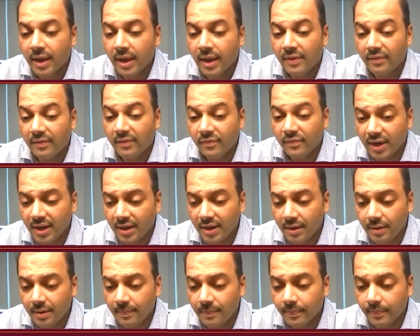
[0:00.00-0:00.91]
And
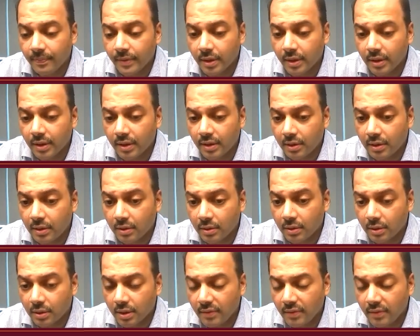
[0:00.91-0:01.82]
while
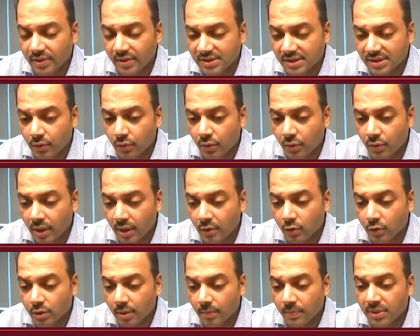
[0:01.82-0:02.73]
investing into high
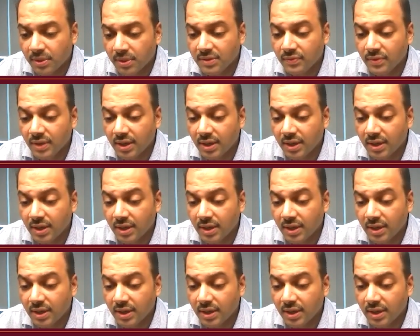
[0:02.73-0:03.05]
growth companies,